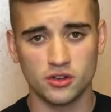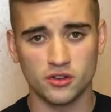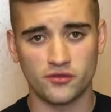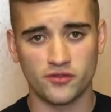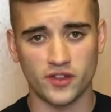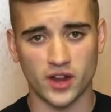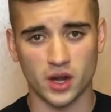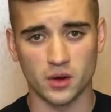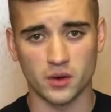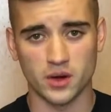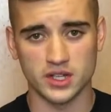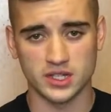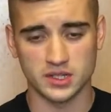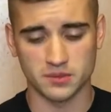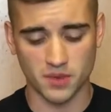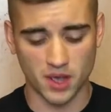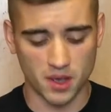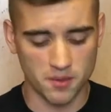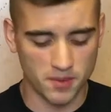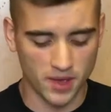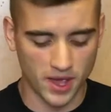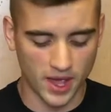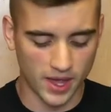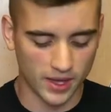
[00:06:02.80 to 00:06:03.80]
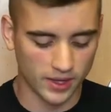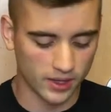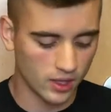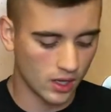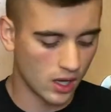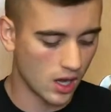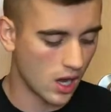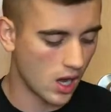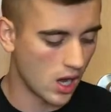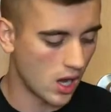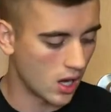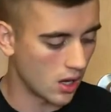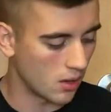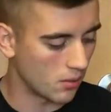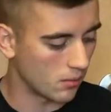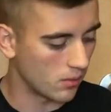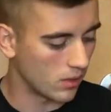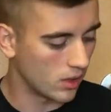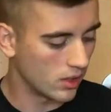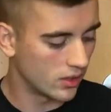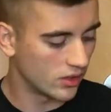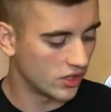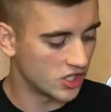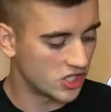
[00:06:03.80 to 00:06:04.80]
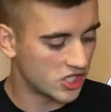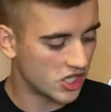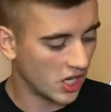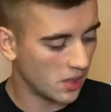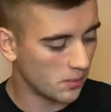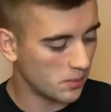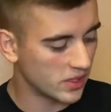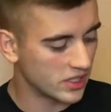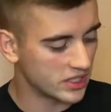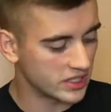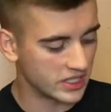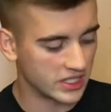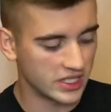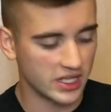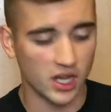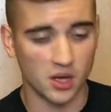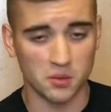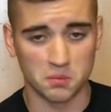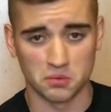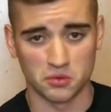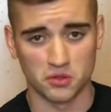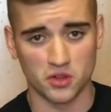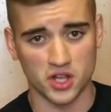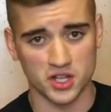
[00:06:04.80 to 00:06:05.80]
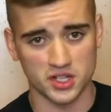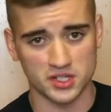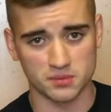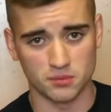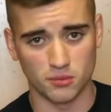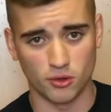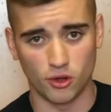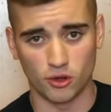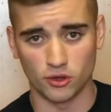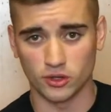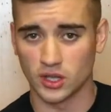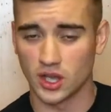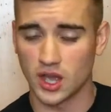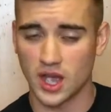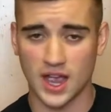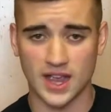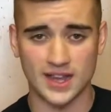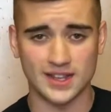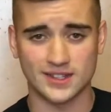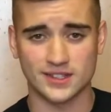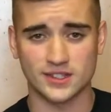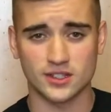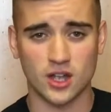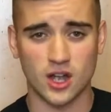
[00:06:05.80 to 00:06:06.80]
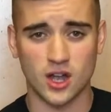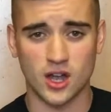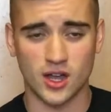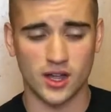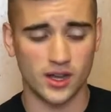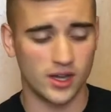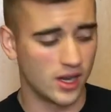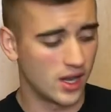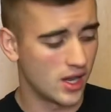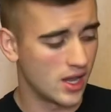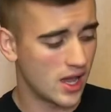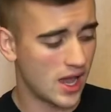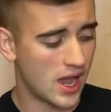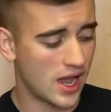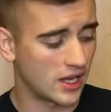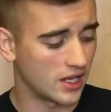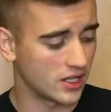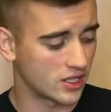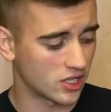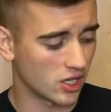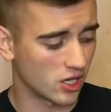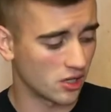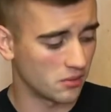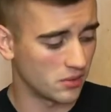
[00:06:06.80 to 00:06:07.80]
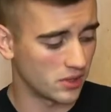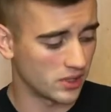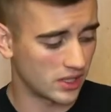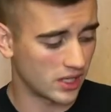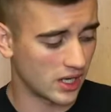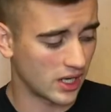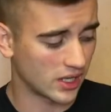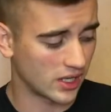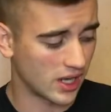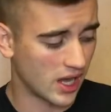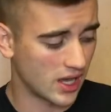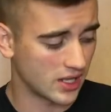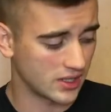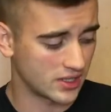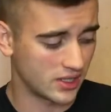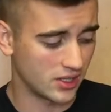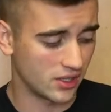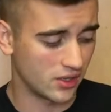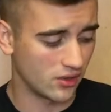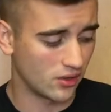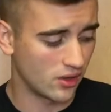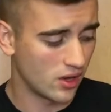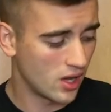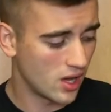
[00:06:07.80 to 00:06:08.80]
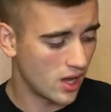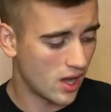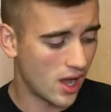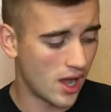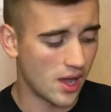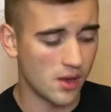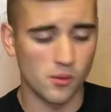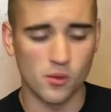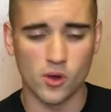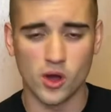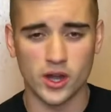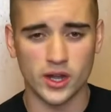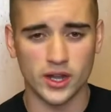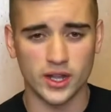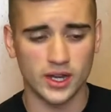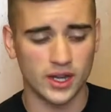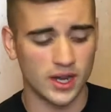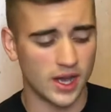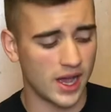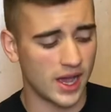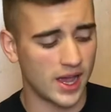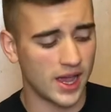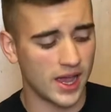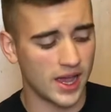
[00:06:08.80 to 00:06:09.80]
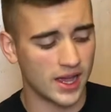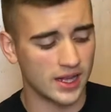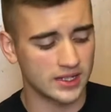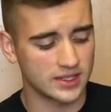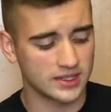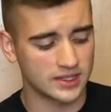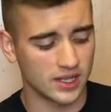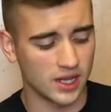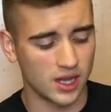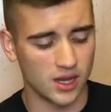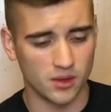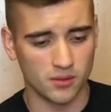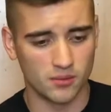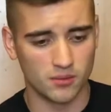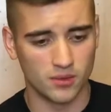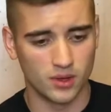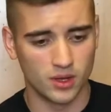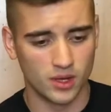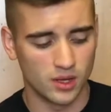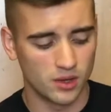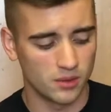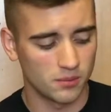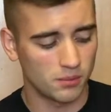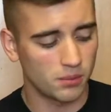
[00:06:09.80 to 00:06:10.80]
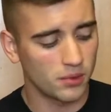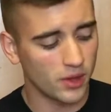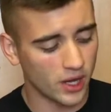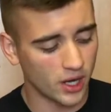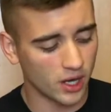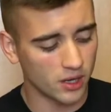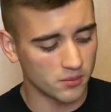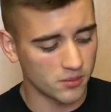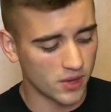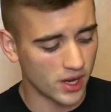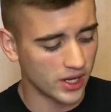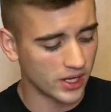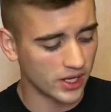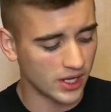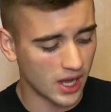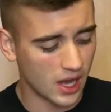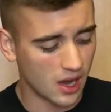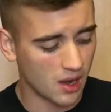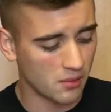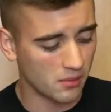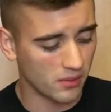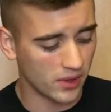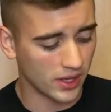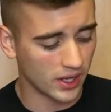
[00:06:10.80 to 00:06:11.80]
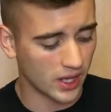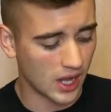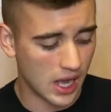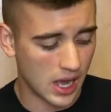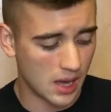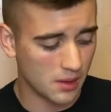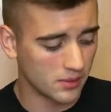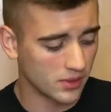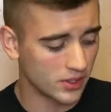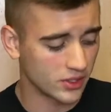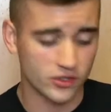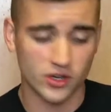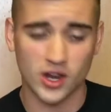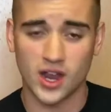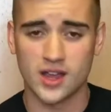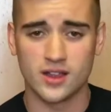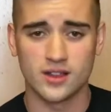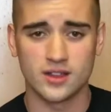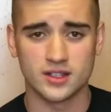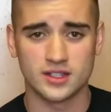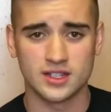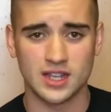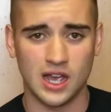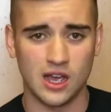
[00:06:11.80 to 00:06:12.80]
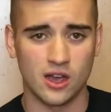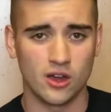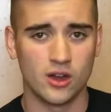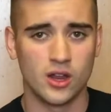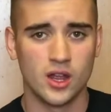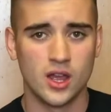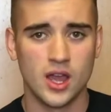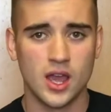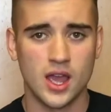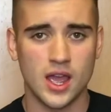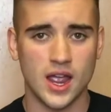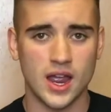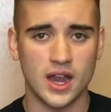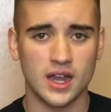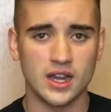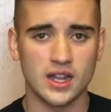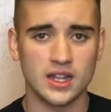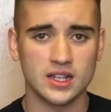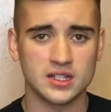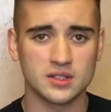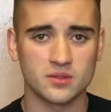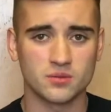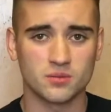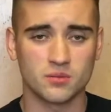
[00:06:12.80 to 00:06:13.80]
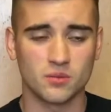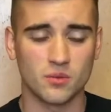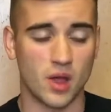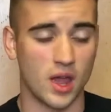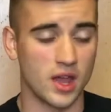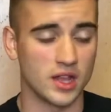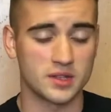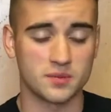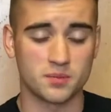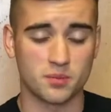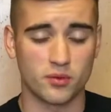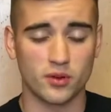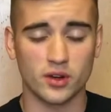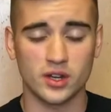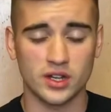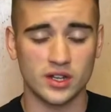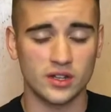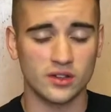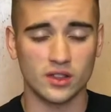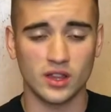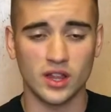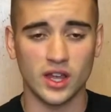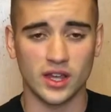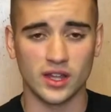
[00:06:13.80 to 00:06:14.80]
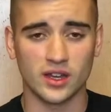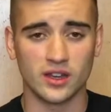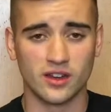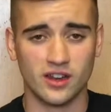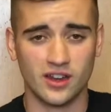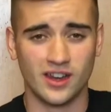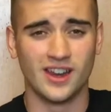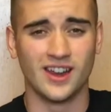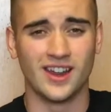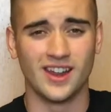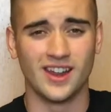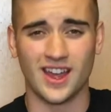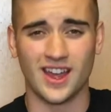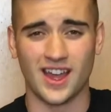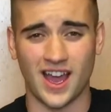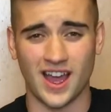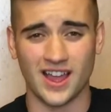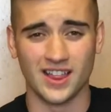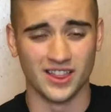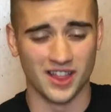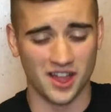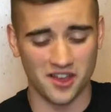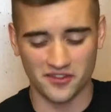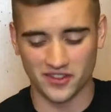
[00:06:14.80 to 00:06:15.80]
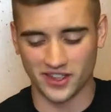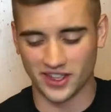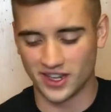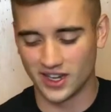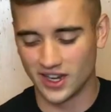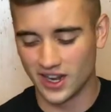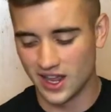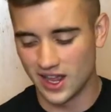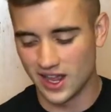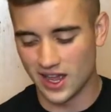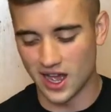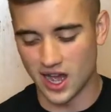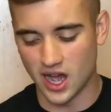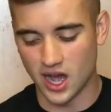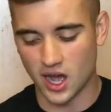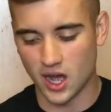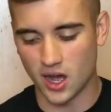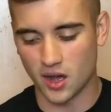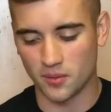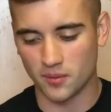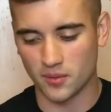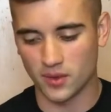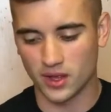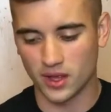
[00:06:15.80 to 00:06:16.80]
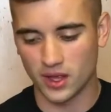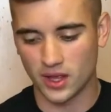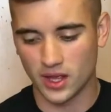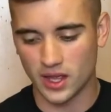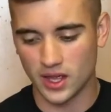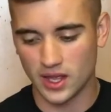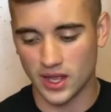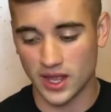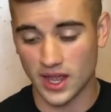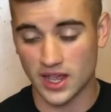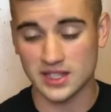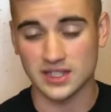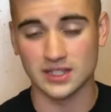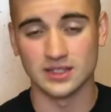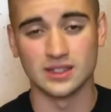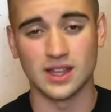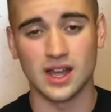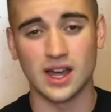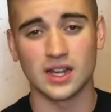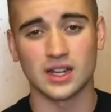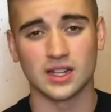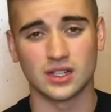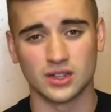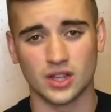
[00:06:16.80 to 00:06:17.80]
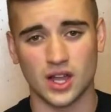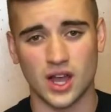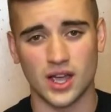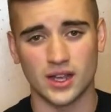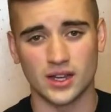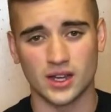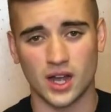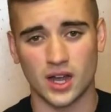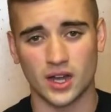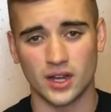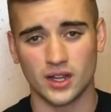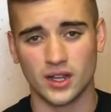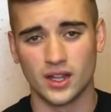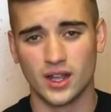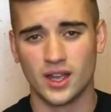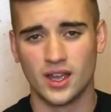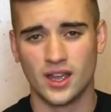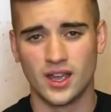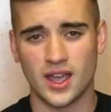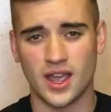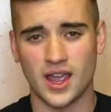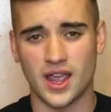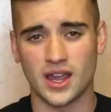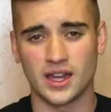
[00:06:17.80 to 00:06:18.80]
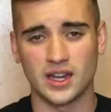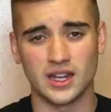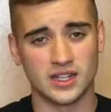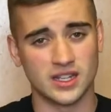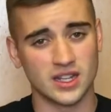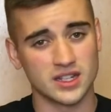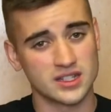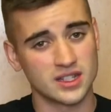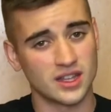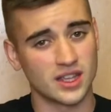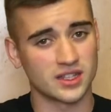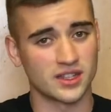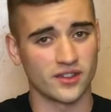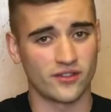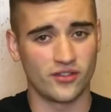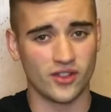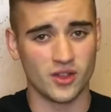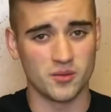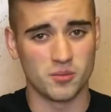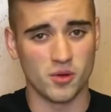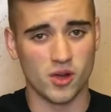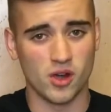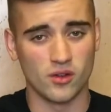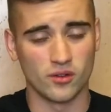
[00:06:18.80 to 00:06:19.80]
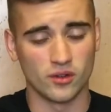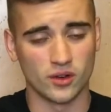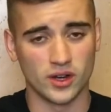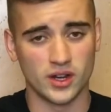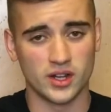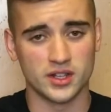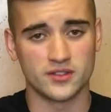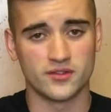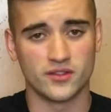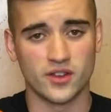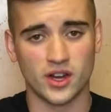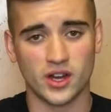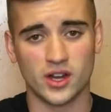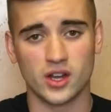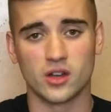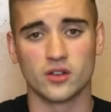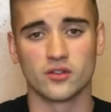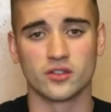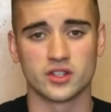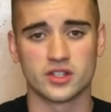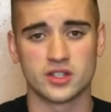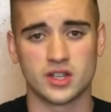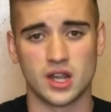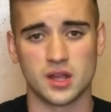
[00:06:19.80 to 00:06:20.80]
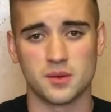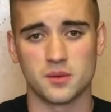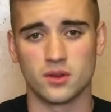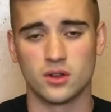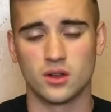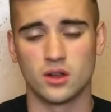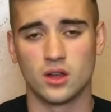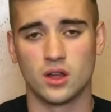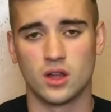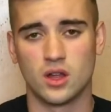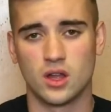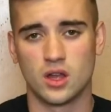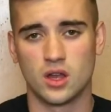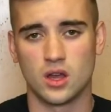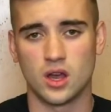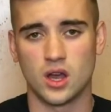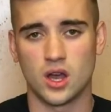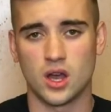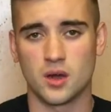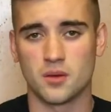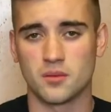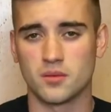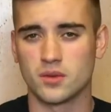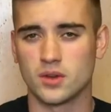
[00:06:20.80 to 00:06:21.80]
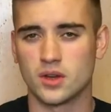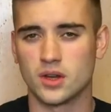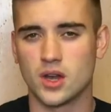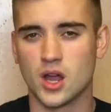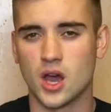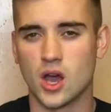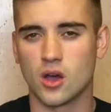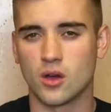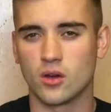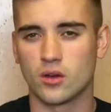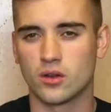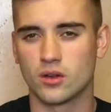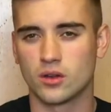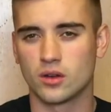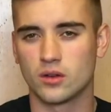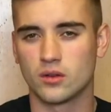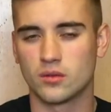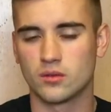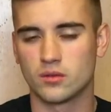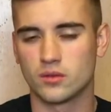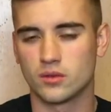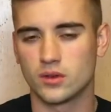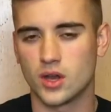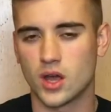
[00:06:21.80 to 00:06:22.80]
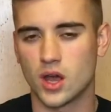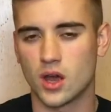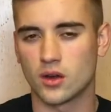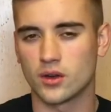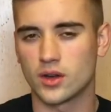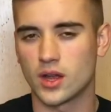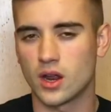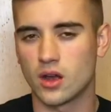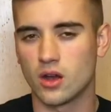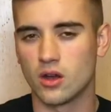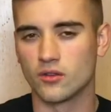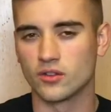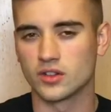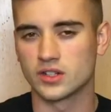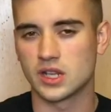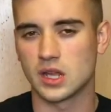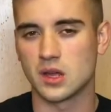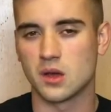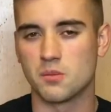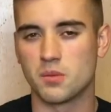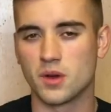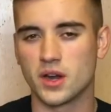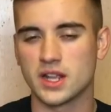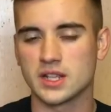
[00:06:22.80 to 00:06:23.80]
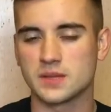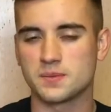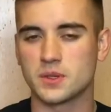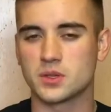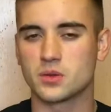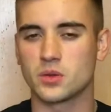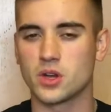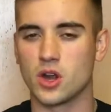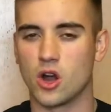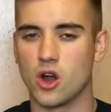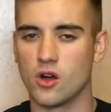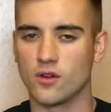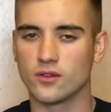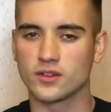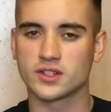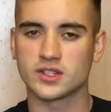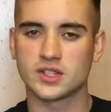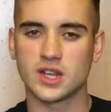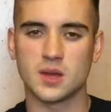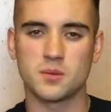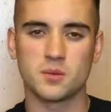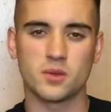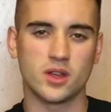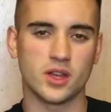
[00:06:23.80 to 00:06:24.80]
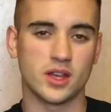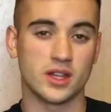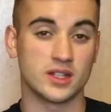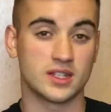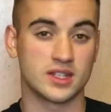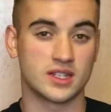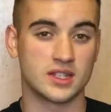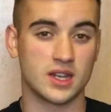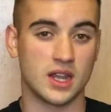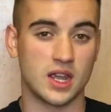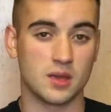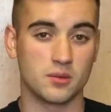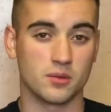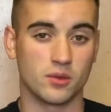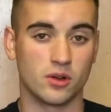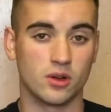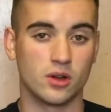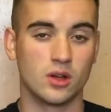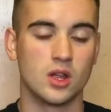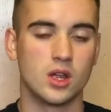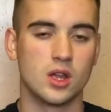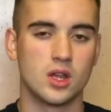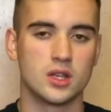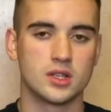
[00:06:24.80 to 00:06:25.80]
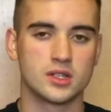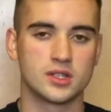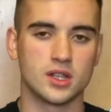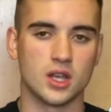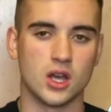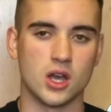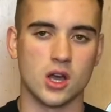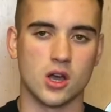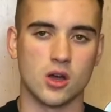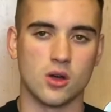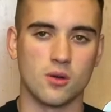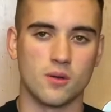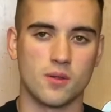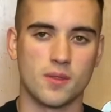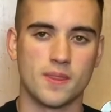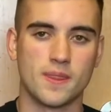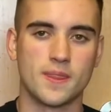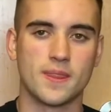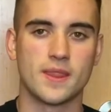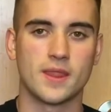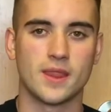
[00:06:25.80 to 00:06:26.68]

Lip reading: new fairways in my bag. The Champion TL Plus mold, I saw it at a tournament that I got to. I won it. I had some player money. I'm like, I'm gonna try this out, and it's pretty lit. I love it. It has a lot of glide on it, and it doesn't like to flip over. It's very overstable. No, not overstable, but it's between overstable and stable. So